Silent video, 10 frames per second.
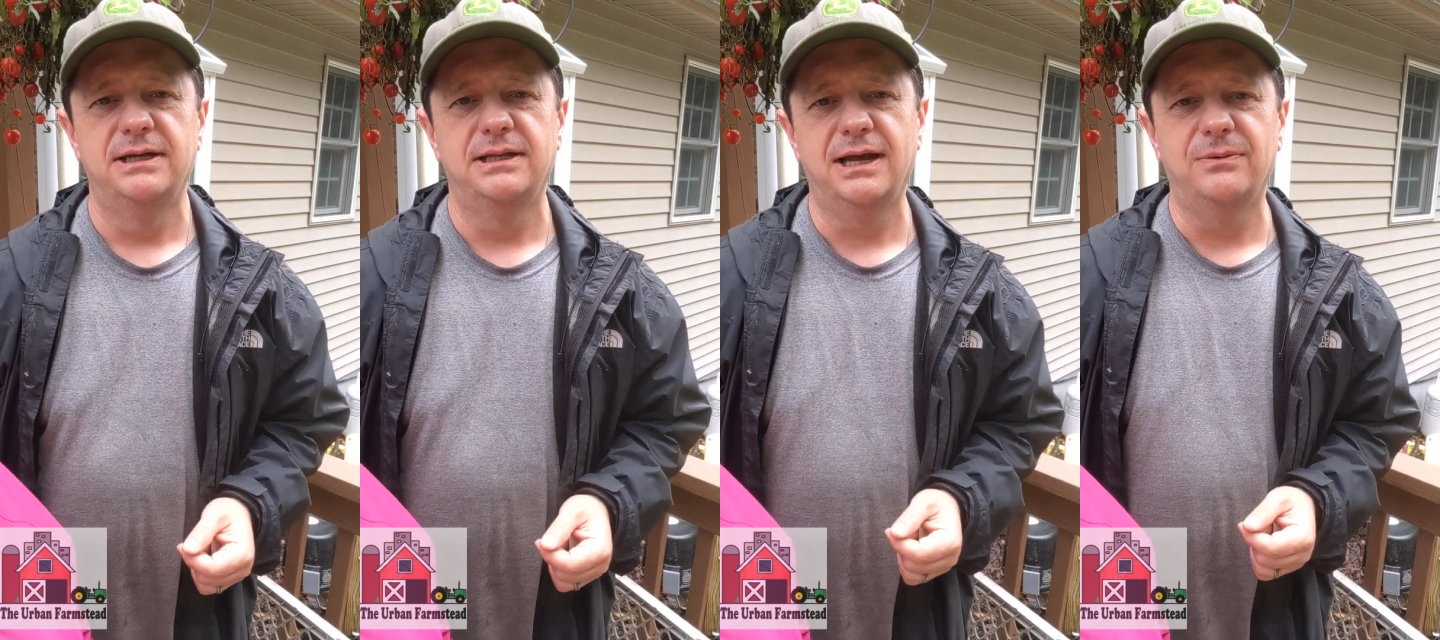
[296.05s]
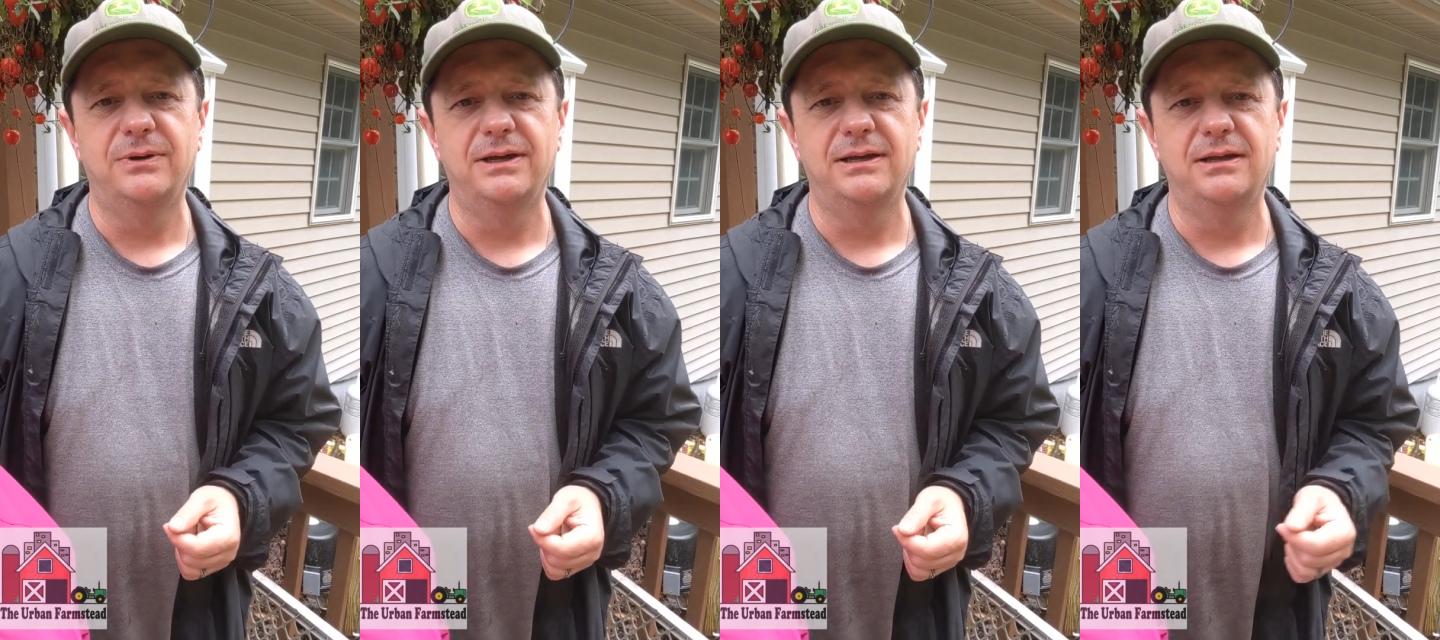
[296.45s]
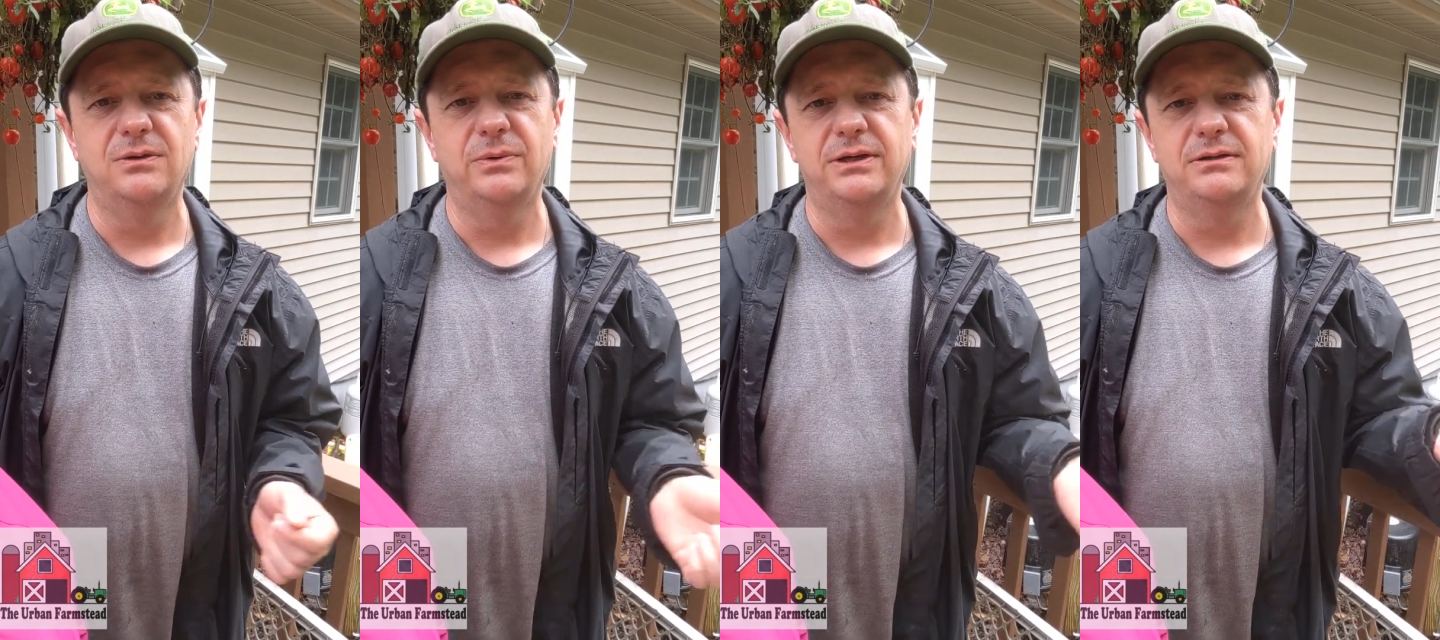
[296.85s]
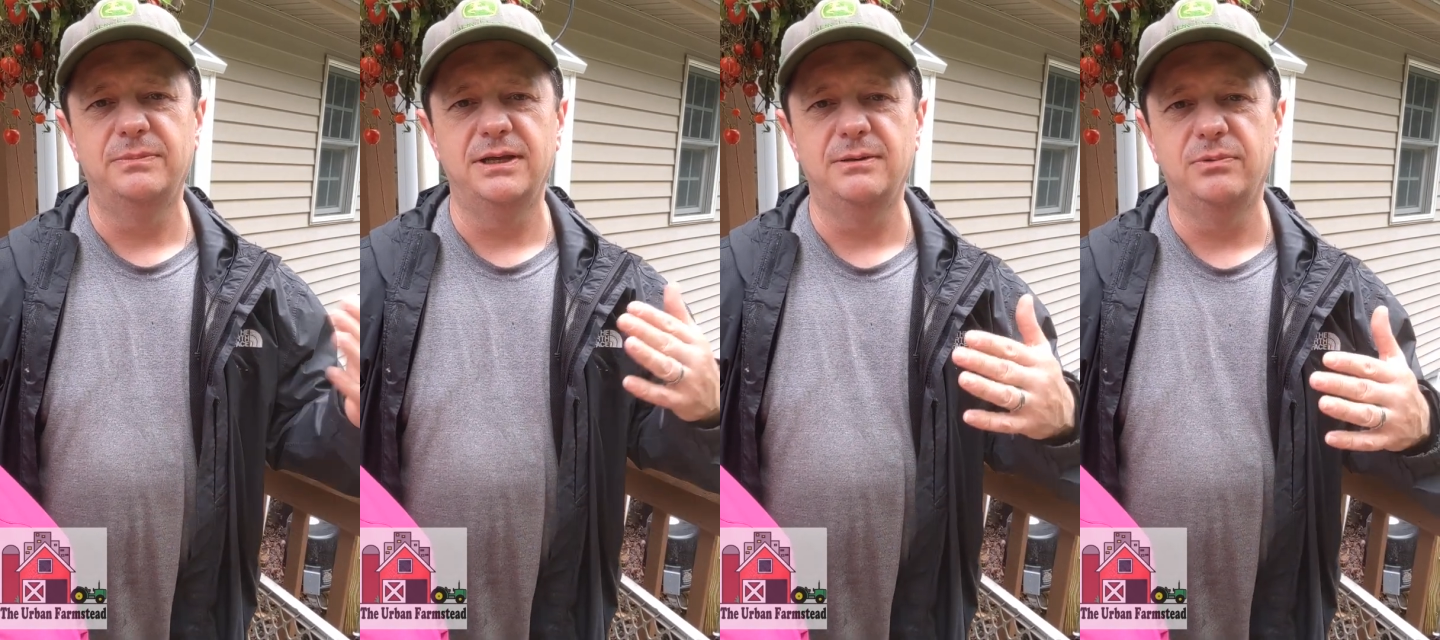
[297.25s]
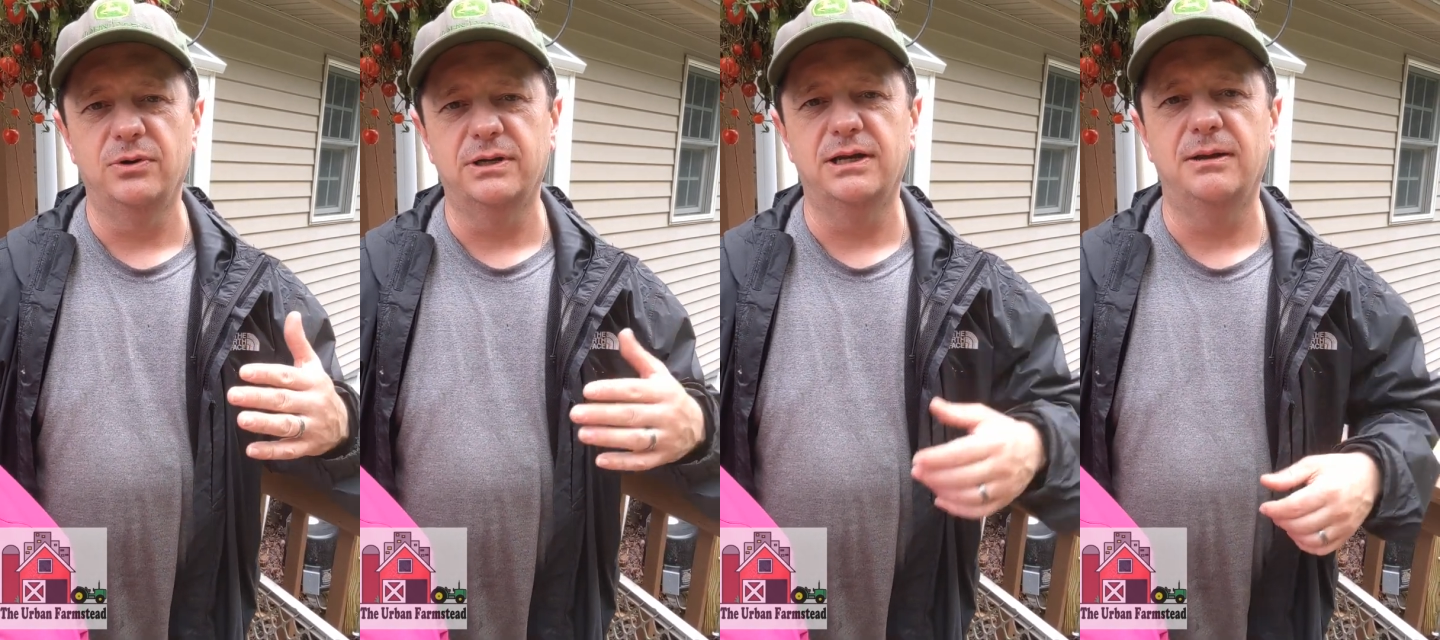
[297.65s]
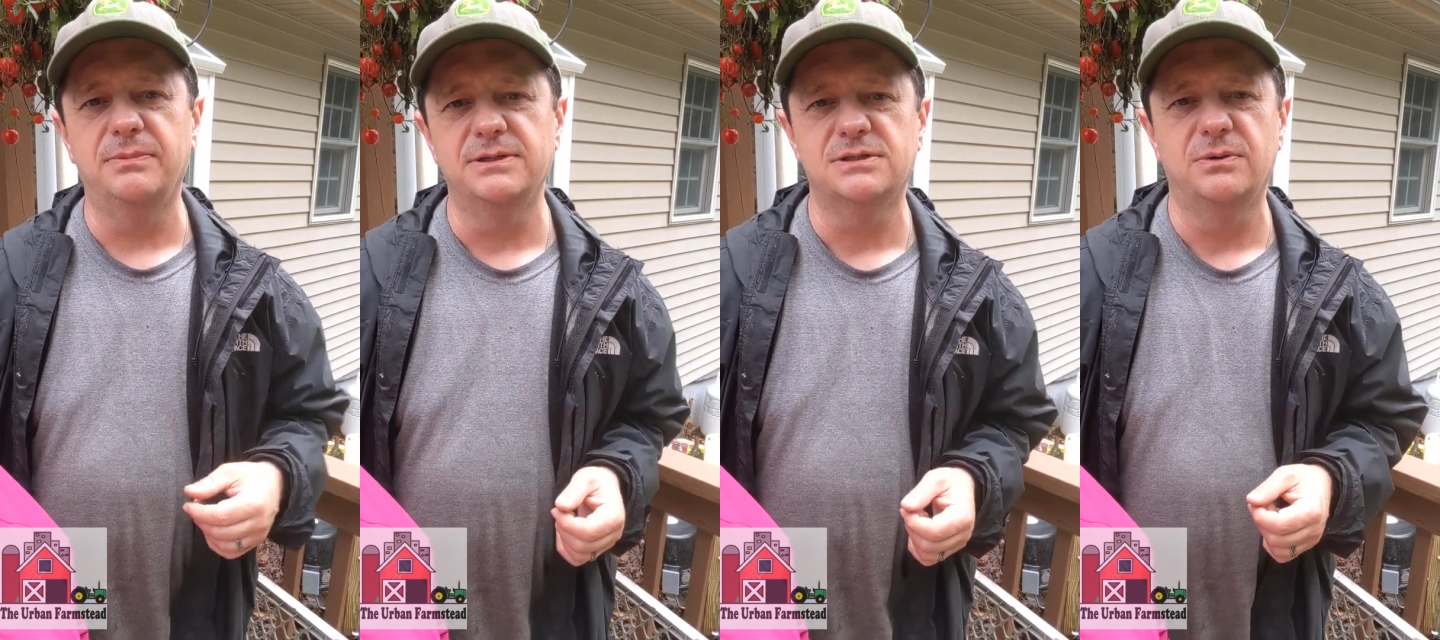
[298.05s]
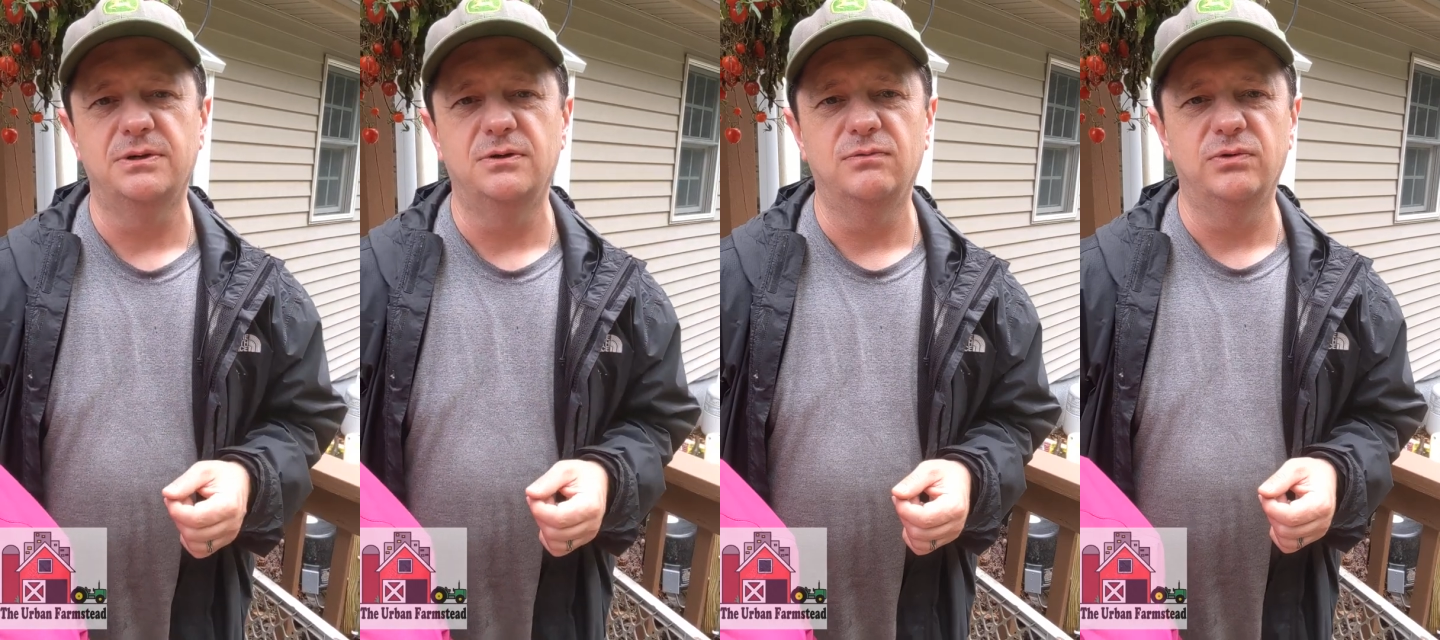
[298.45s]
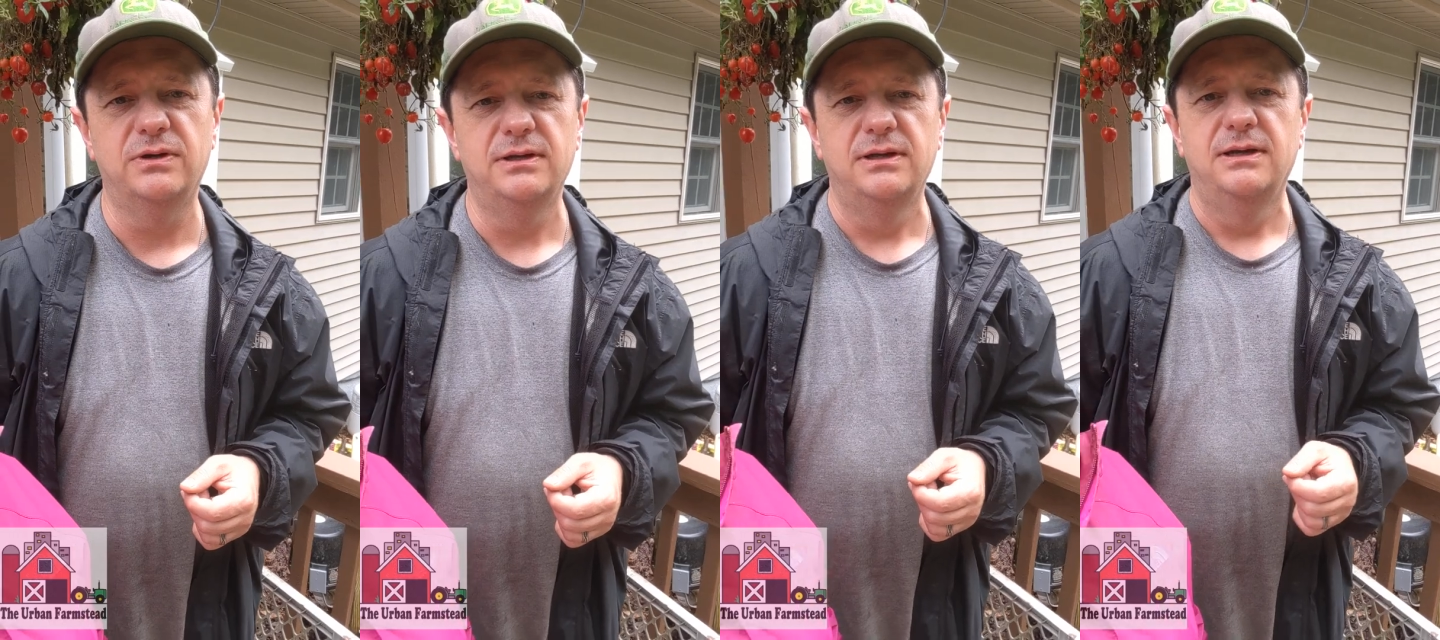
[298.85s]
and that way the wind will be broken up that's going over it.